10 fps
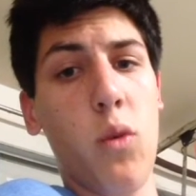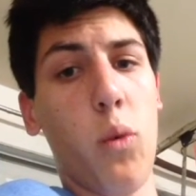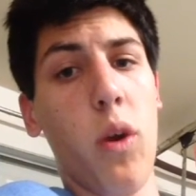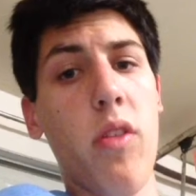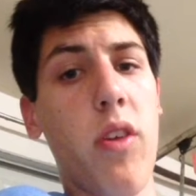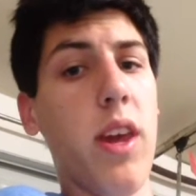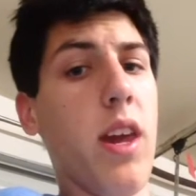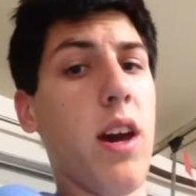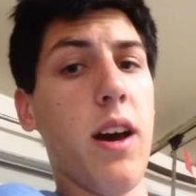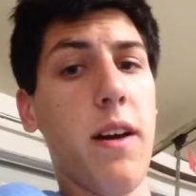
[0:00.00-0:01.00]
where
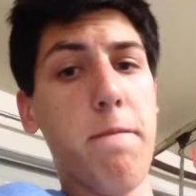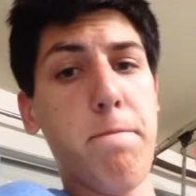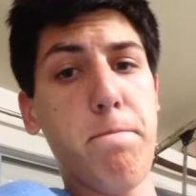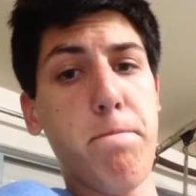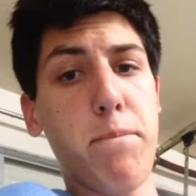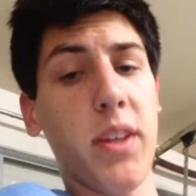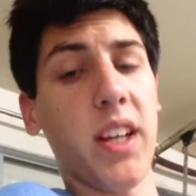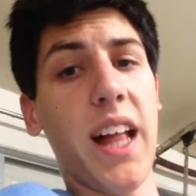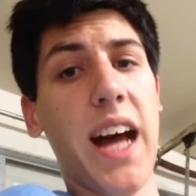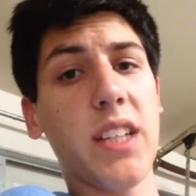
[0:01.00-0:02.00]
the
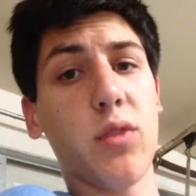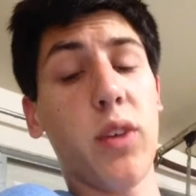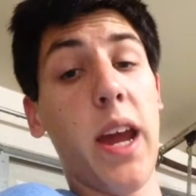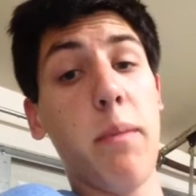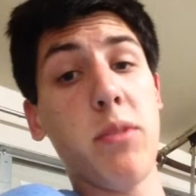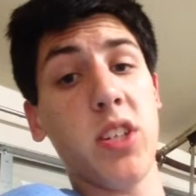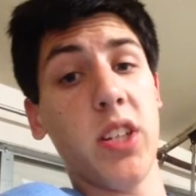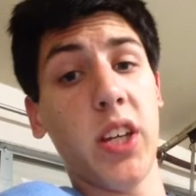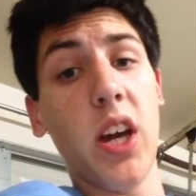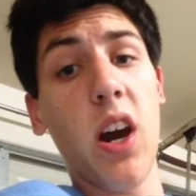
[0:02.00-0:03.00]
glass frame is going
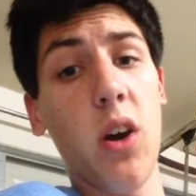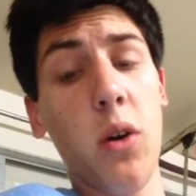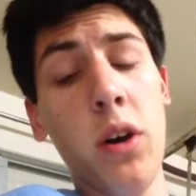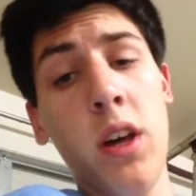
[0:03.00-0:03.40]
to go.